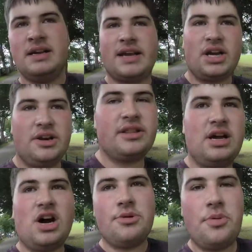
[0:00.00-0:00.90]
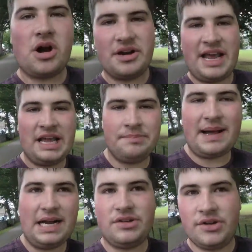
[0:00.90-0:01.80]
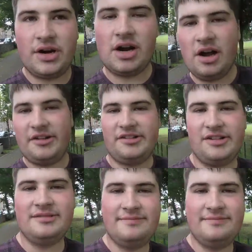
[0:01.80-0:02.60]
get out of the car park and head back to our house.